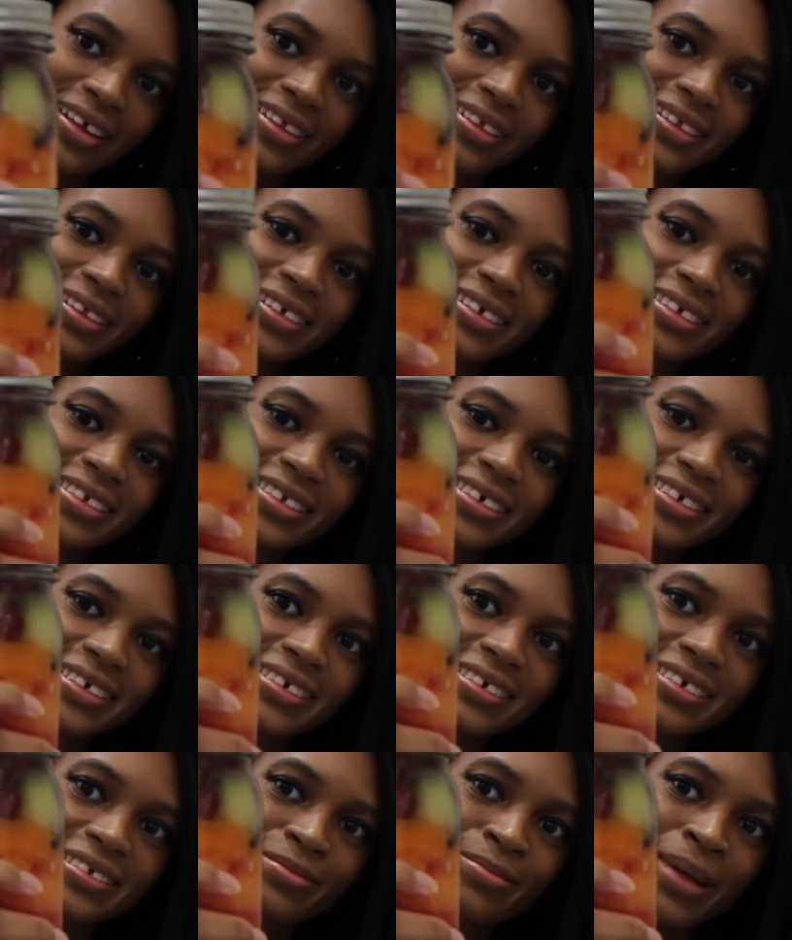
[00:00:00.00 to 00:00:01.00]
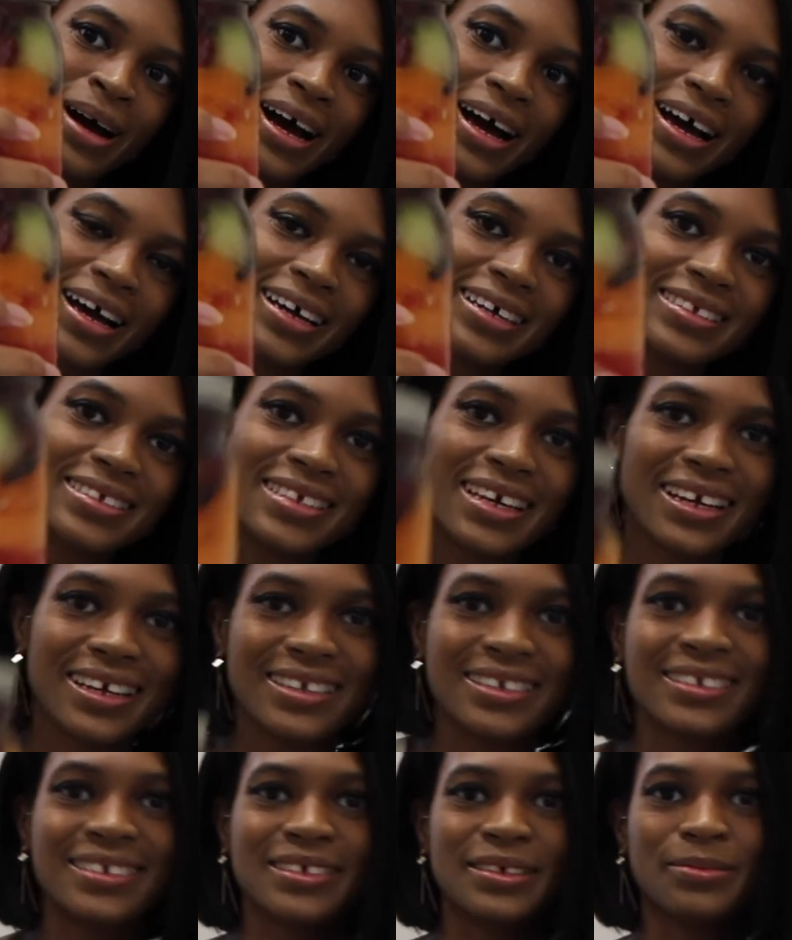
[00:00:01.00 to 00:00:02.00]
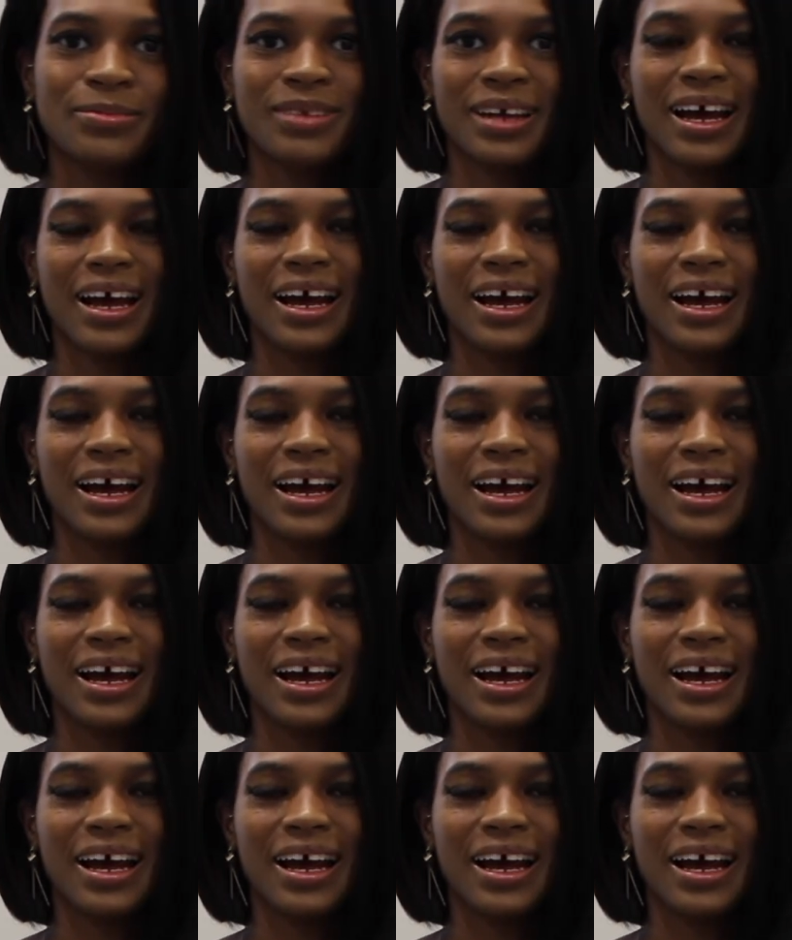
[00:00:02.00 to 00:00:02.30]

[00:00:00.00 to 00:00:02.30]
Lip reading: this is my second attempt